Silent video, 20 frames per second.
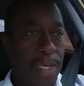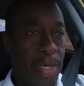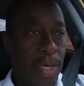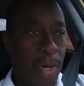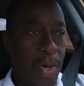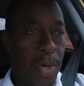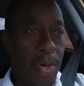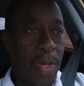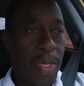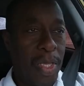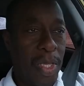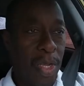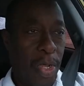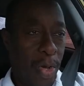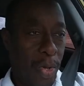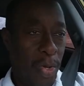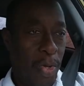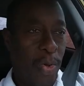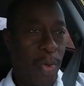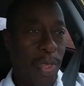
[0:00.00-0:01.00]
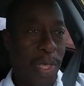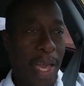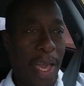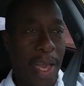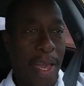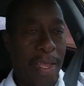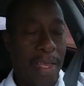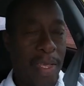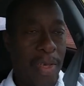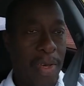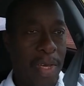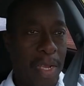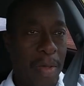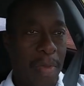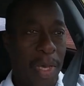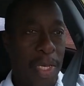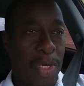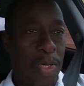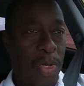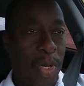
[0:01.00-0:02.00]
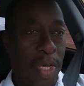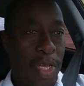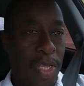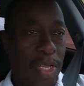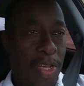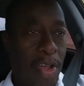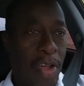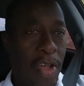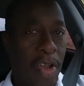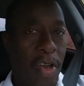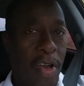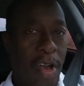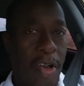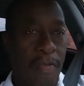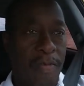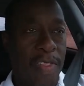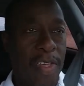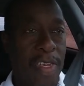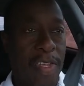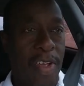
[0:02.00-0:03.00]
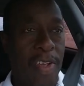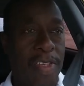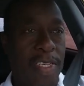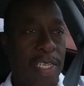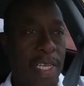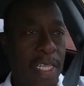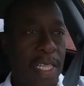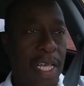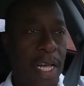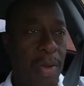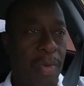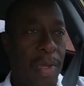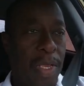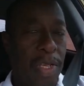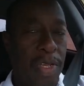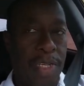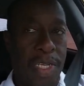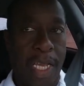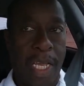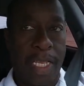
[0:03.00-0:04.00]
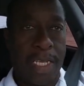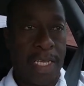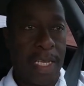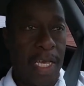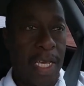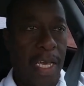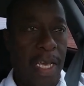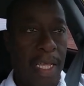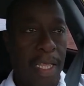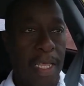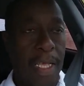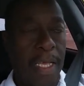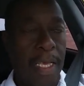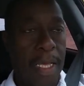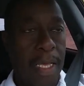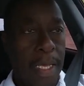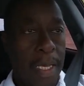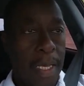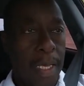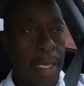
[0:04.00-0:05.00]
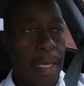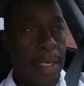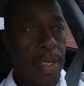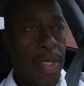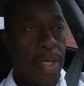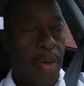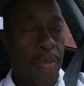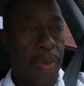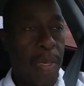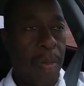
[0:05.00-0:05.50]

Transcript: So you don't do that. You're gonna make sure you turn off the turn signal when you change lane, so